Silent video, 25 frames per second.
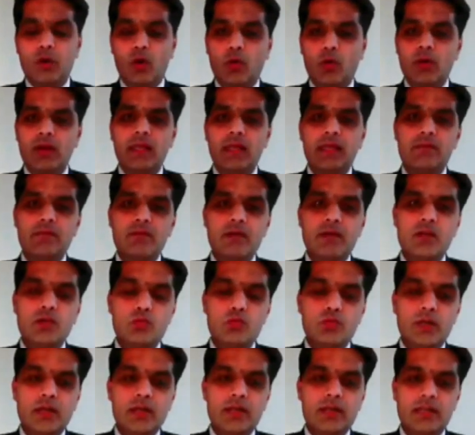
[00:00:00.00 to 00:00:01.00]
Only way
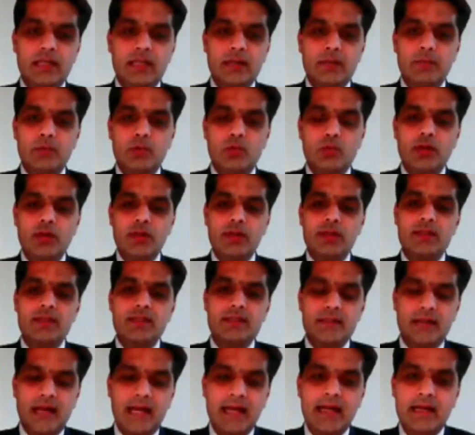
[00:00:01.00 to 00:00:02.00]
you can keep doing
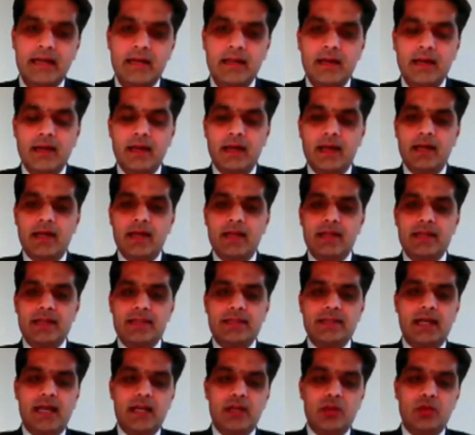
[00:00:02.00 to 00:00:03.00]
this right
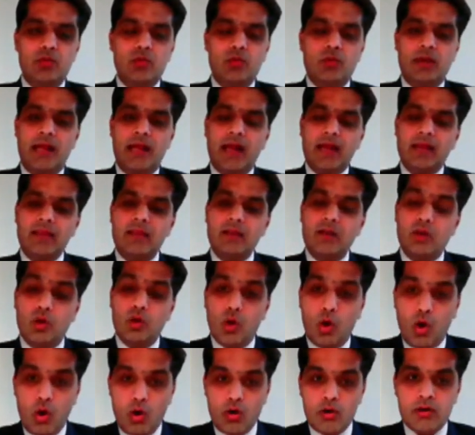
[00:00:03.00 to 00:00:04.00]
is that you track the
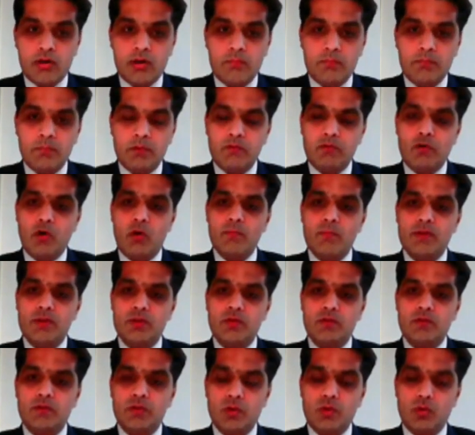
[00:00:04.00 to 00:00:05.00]
long-term
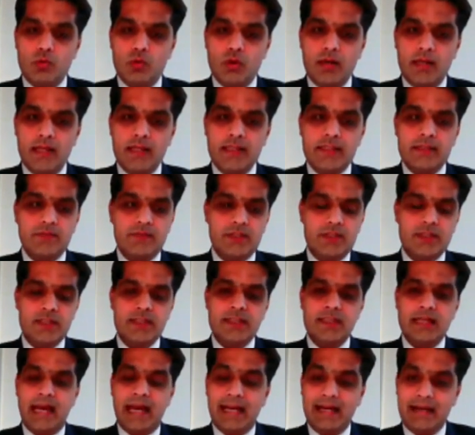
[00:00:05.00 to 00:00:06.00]
performance of your holdings, which
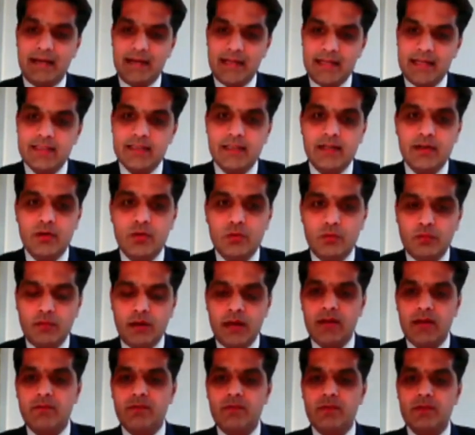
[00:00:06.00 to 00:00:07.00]
is at least 3 to
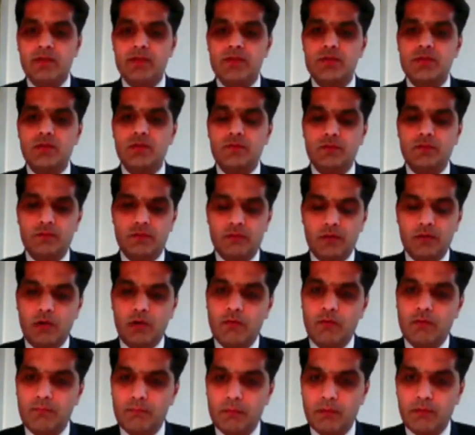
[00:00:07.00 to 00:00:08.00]
5 years
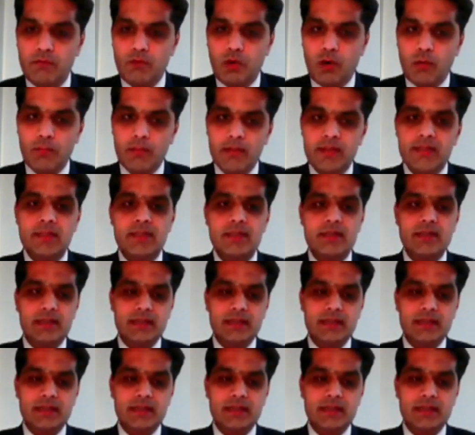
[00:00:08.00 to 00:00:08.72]
of performance